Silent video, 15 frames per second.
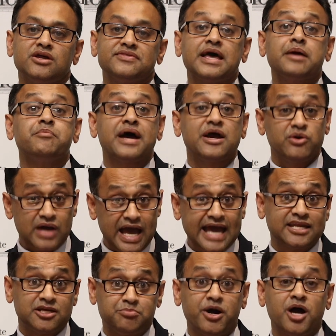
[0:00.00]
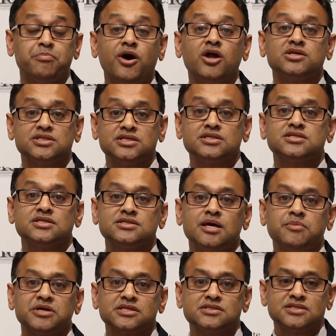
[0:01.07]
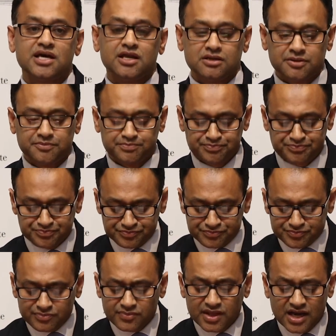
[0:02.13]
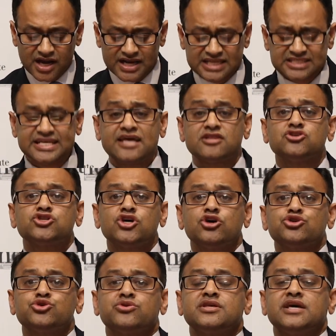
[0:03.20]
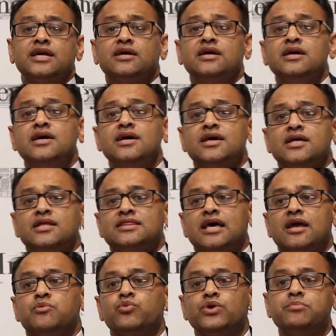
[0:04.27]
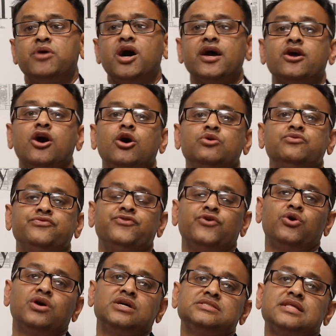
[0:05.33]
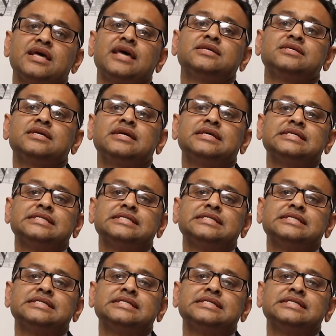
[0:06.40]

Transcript: That may be aided by policy to some extent. And I guess the other social thing that we might hope for is that